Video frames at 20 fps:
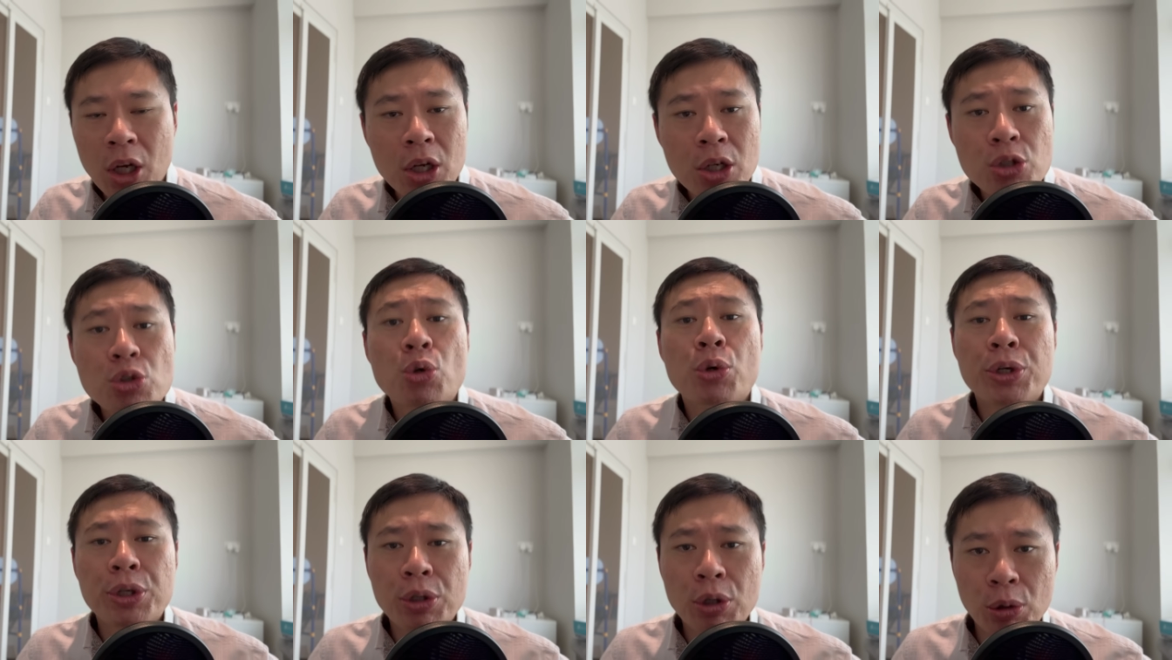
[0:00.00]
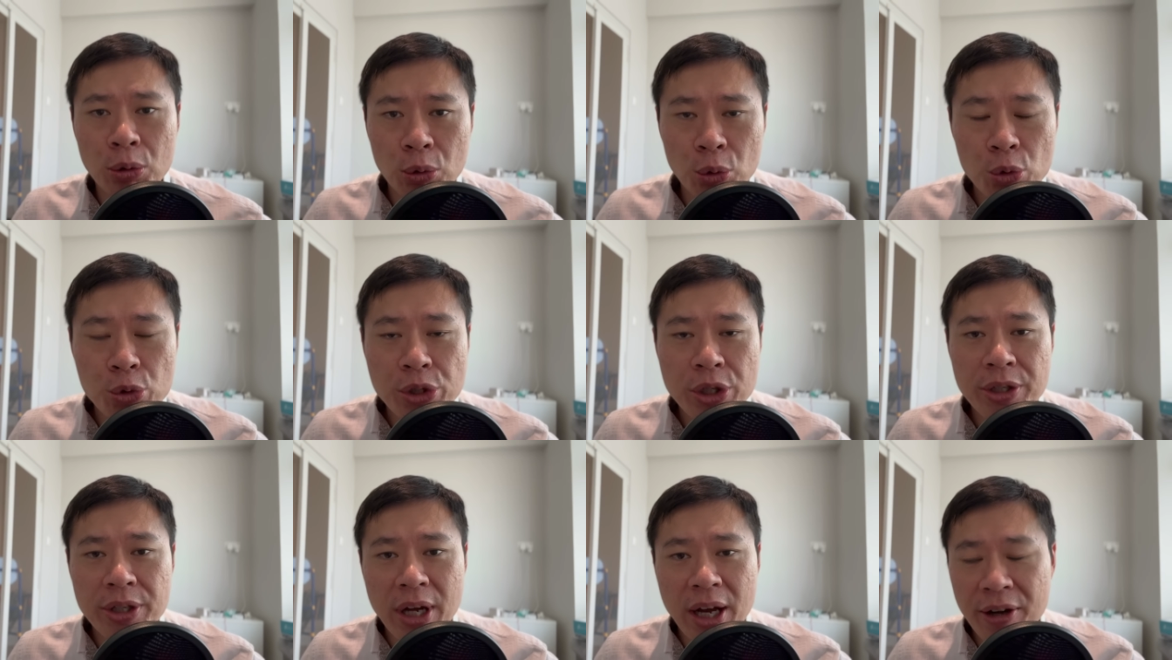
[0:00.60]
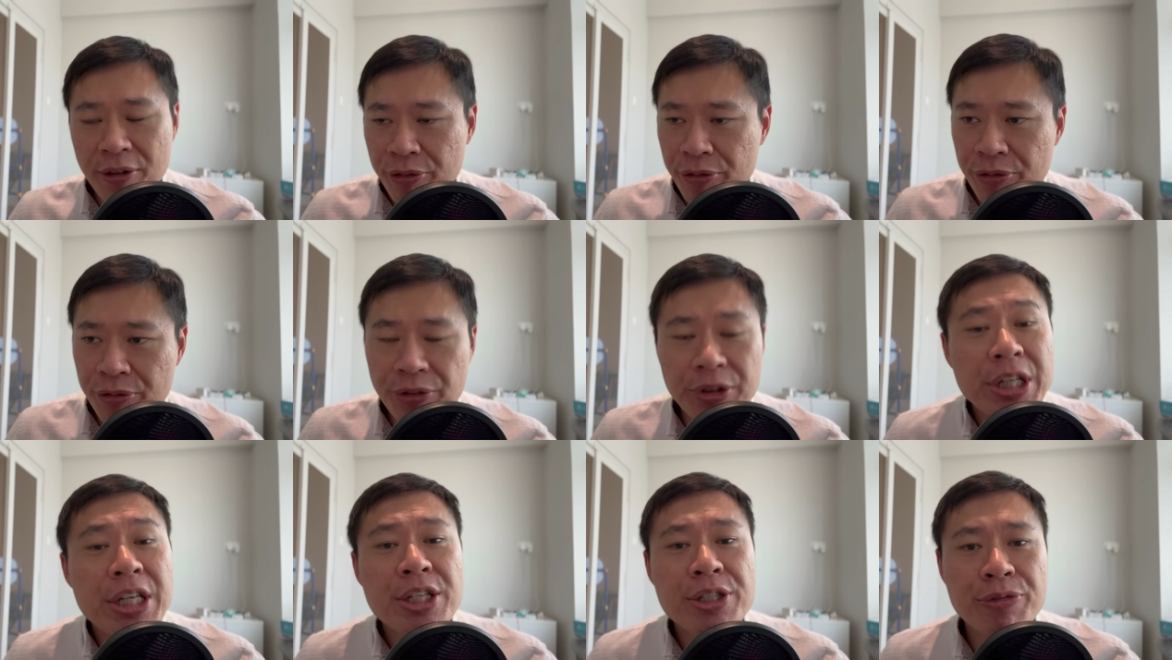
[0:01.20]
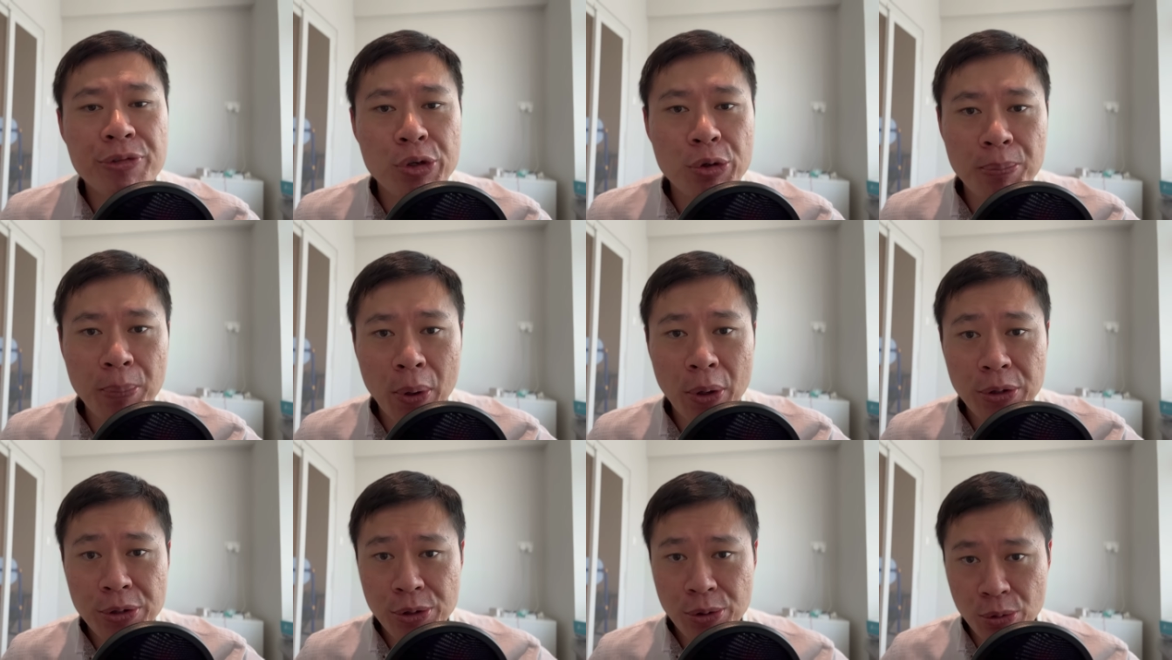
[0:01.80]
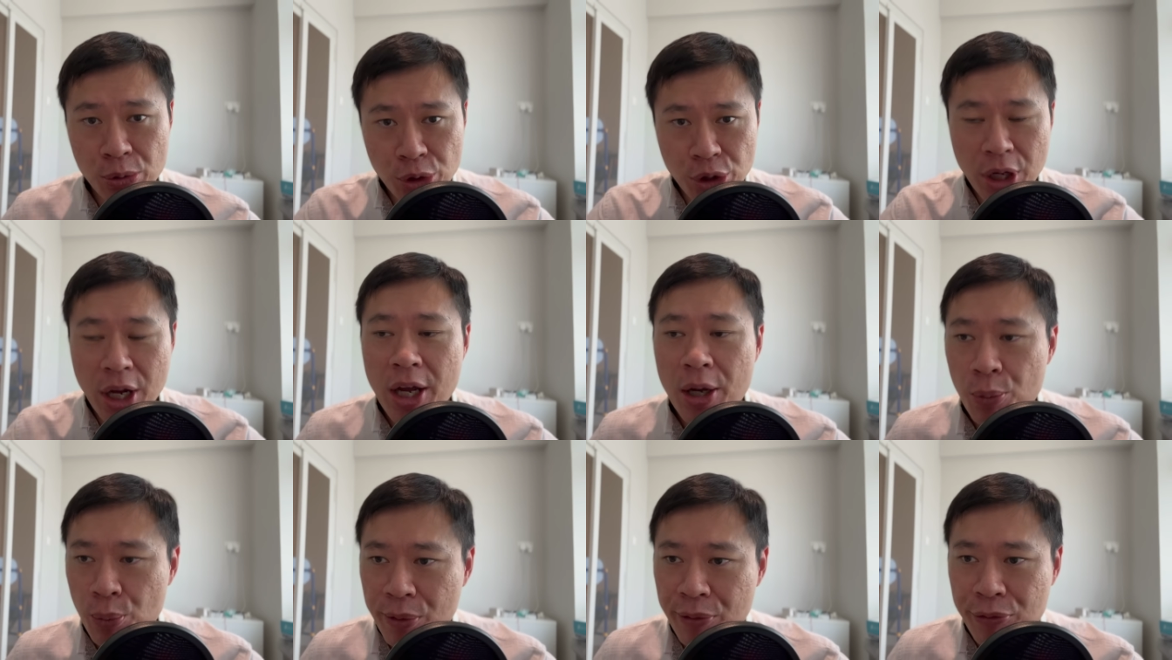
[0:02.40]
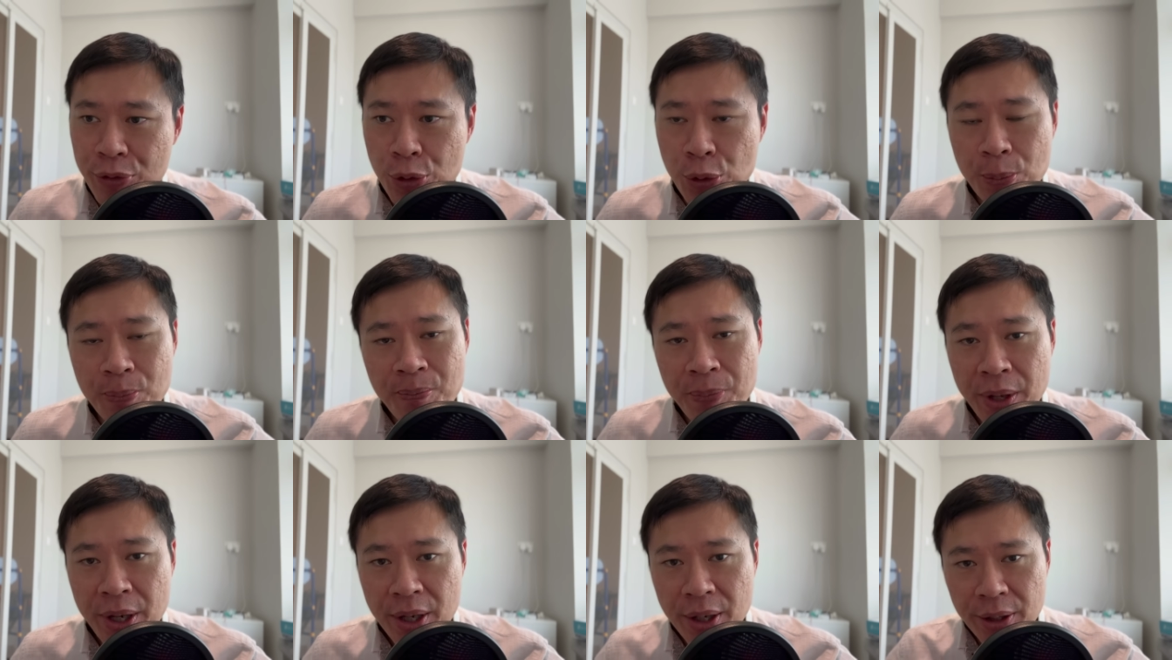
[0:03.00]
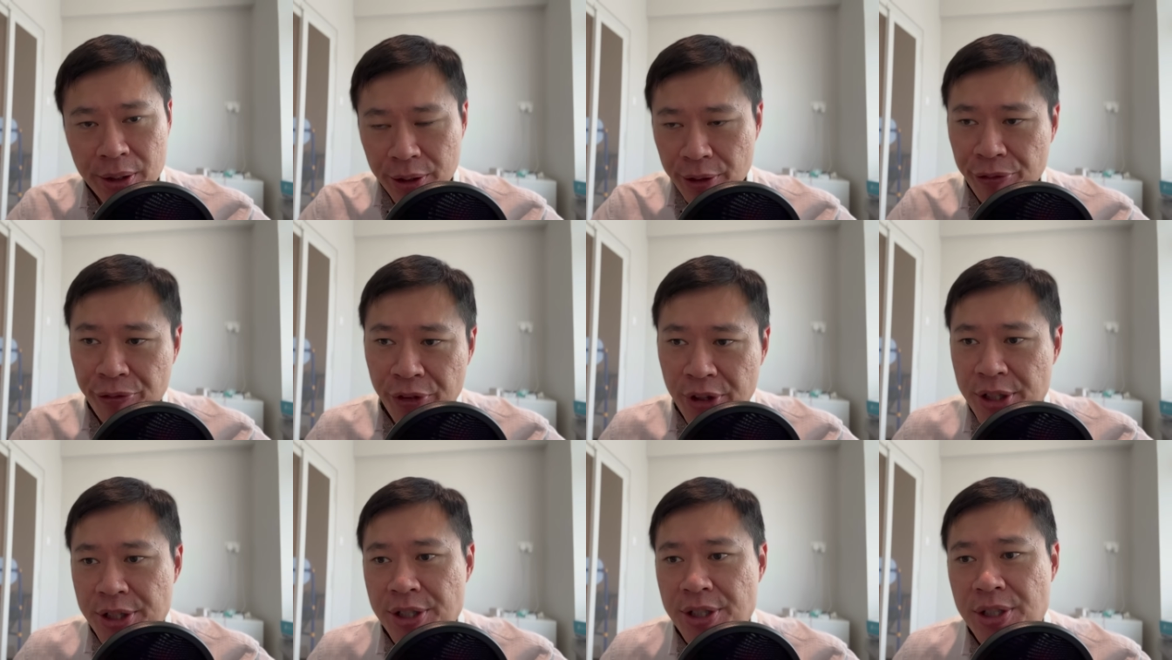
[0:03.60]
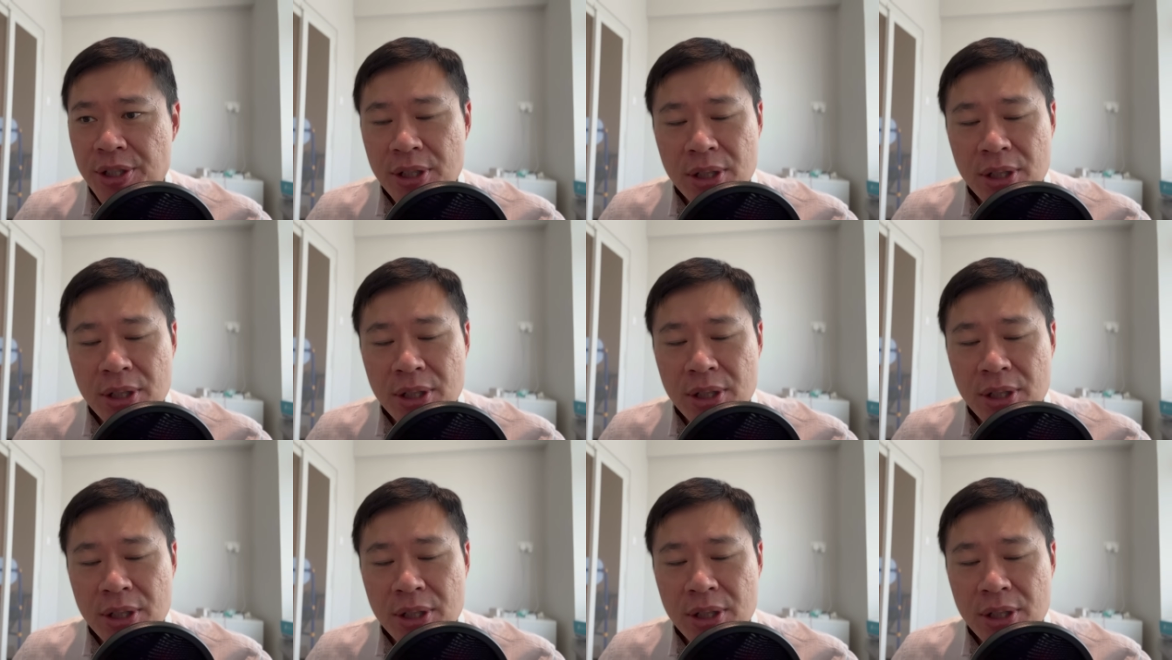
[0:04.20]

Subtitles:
So in conclusion, I have these few points to share with you. The first